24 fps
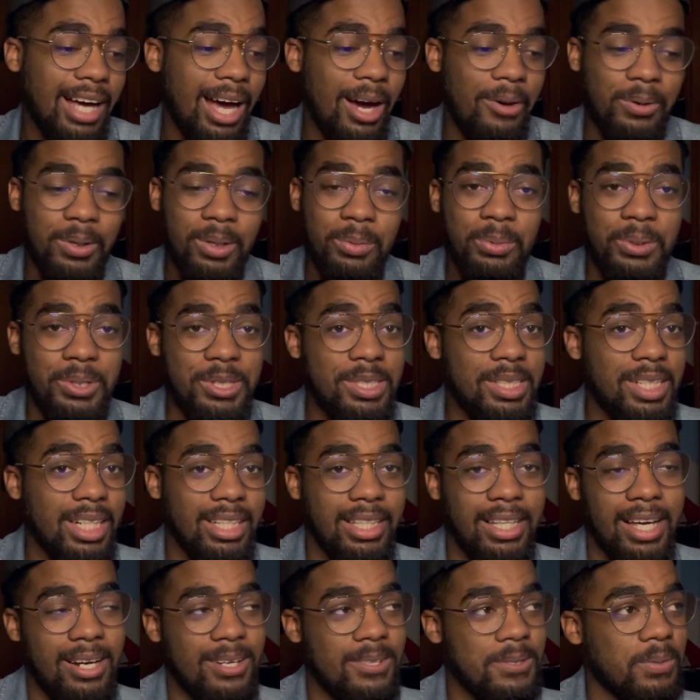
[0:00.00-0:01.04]
I would appreciate
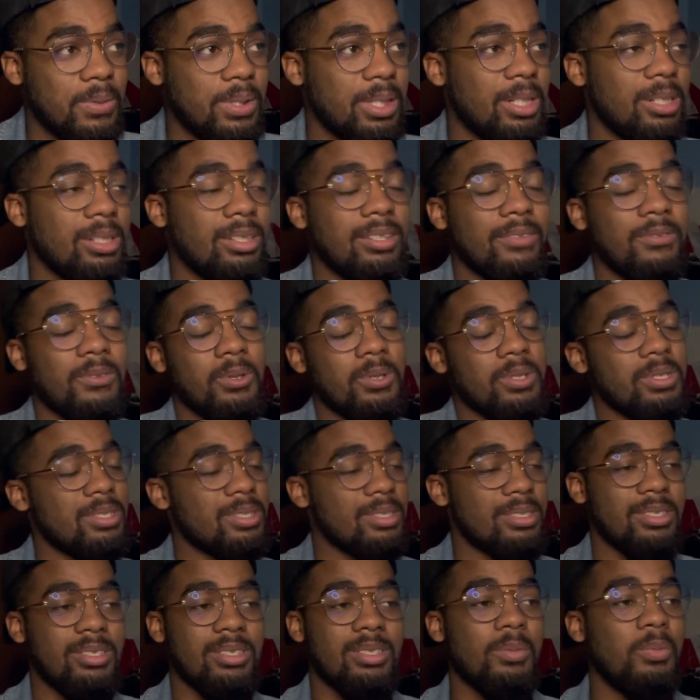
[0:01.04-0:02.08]
that as well. Of course, it
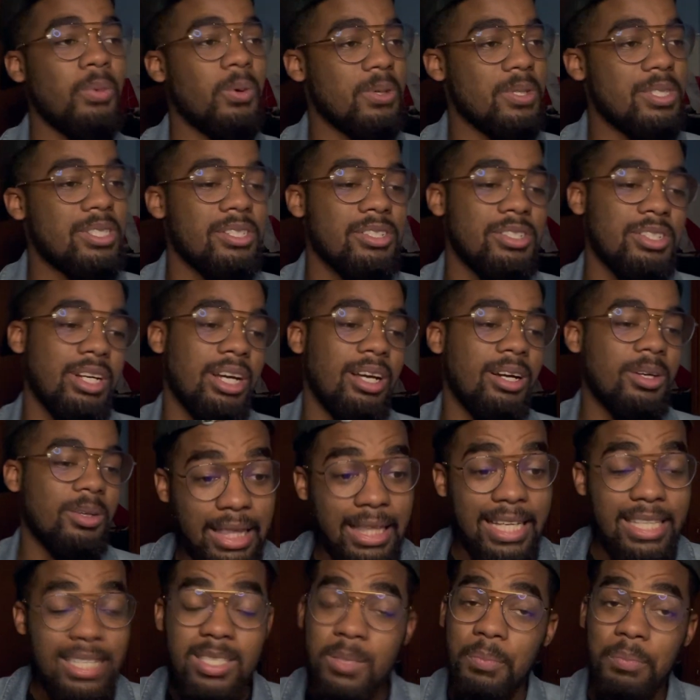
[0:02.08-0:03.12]
supports the channel.
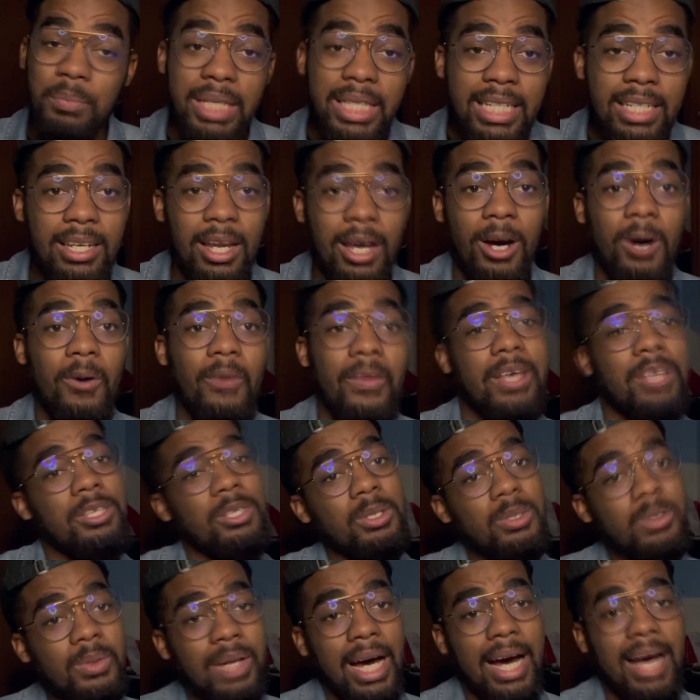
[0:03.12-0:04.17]
Lets me know that
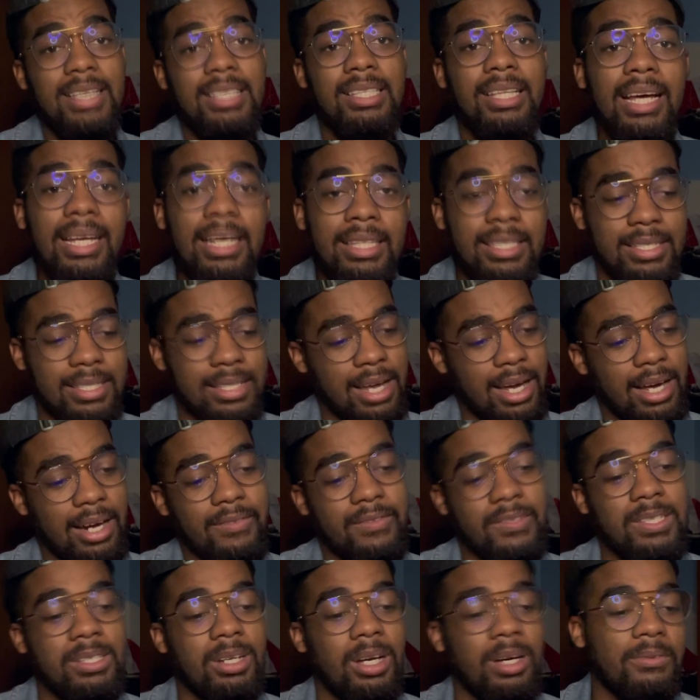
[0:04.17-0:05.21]
you guys like this kind of
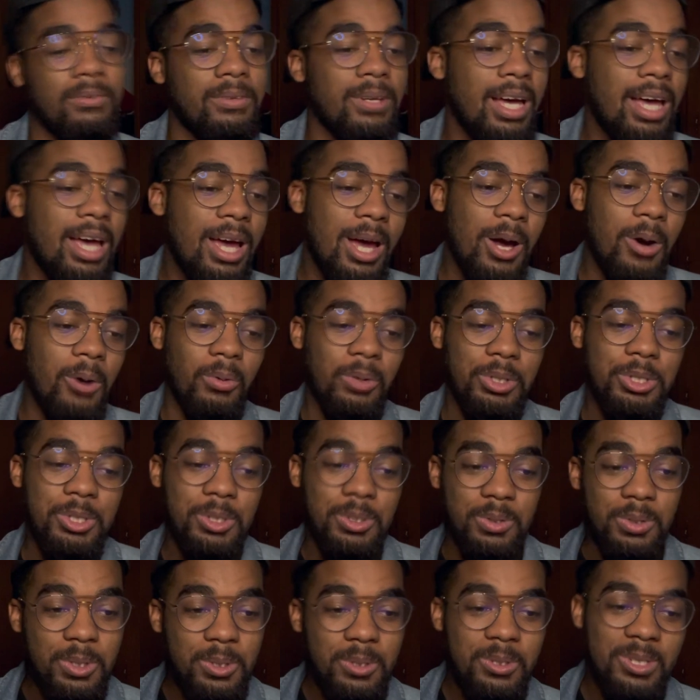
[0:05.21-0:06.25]
stuff, which you
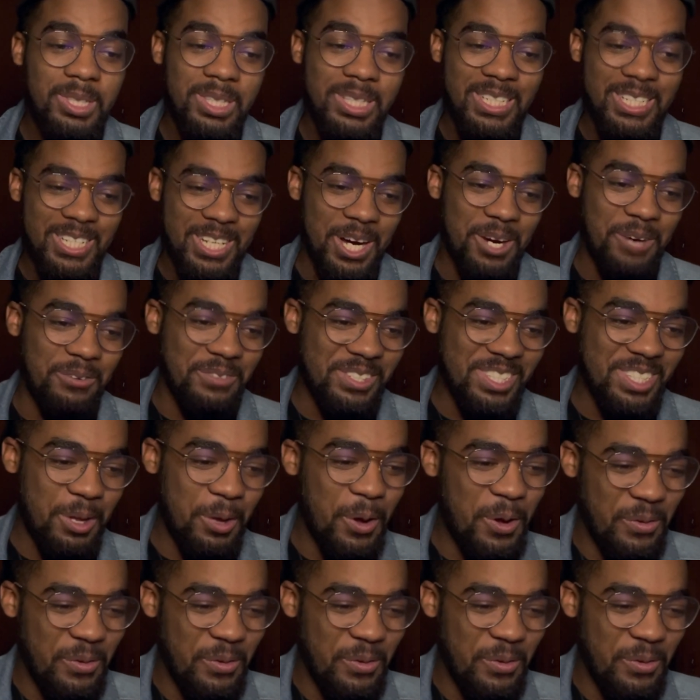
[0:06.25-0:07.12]
usually don't.